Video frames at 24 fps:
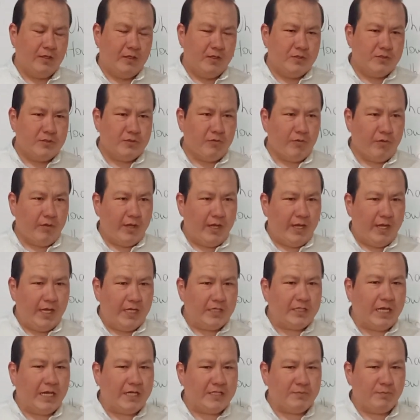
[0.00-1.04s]
So
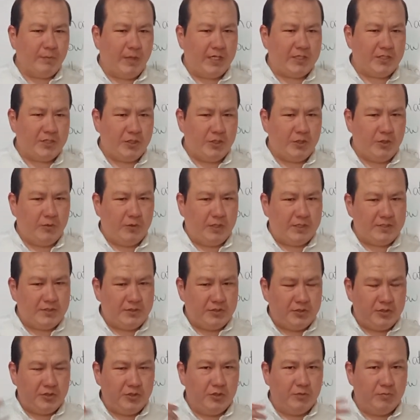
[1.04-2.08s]
it has made you
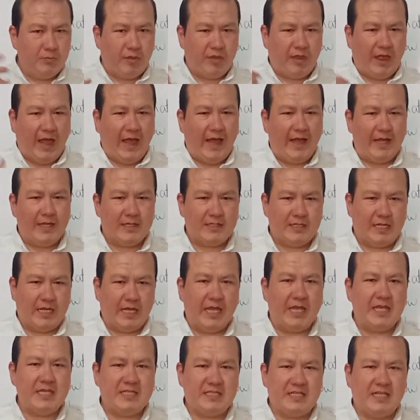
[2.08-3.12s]
assume that
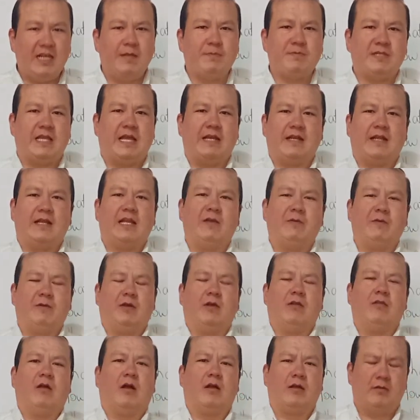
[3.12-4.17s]
he sleeps at 11
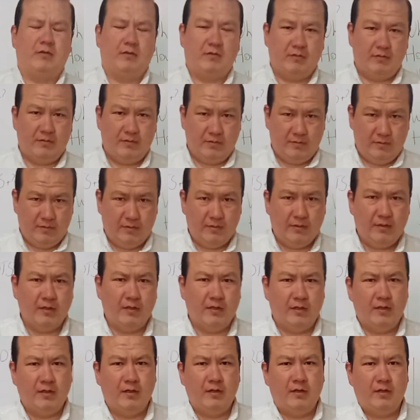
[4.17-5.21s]
o'clock.
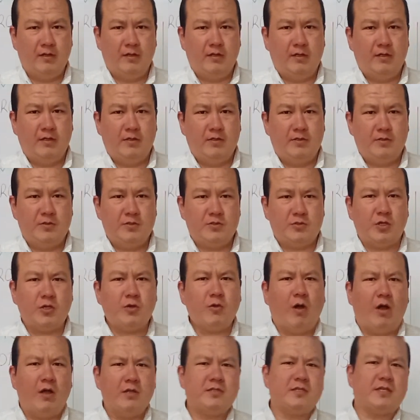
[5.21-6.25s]
So you
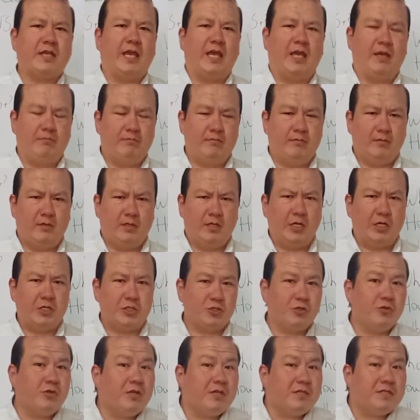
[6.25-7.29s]
ask him,
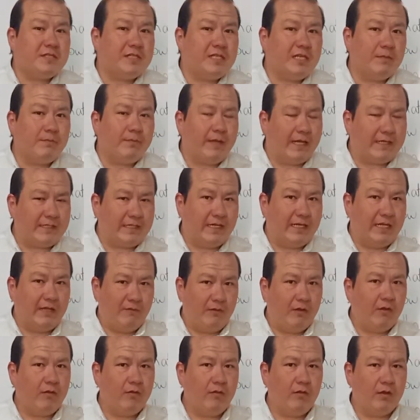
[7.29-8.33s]
do you sleep at 11
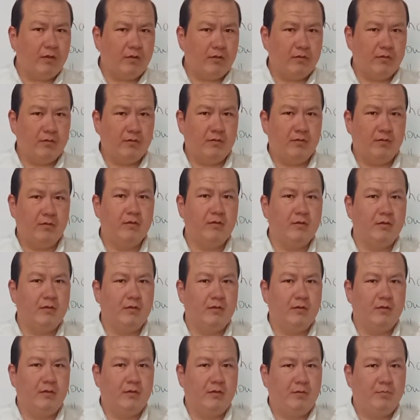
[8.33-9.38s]
o'clock?
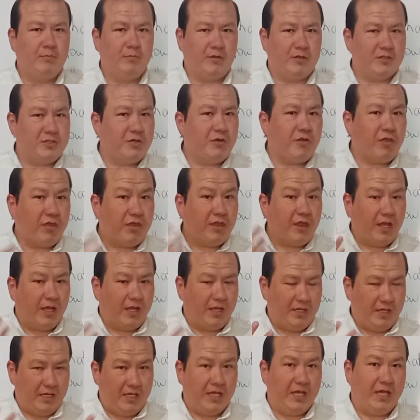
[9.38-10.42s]
Because you
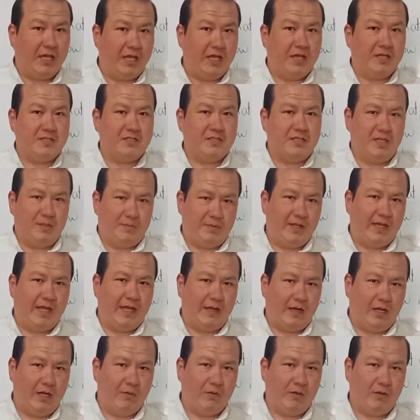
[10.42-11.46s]
think he is sleeping at
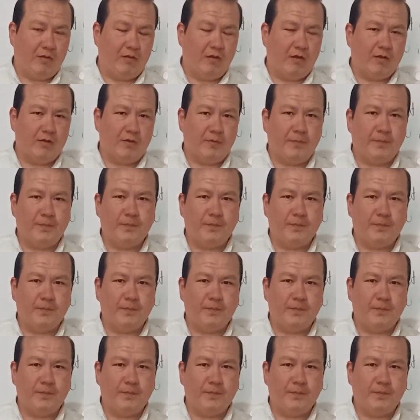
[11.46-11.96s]
11 o'clock.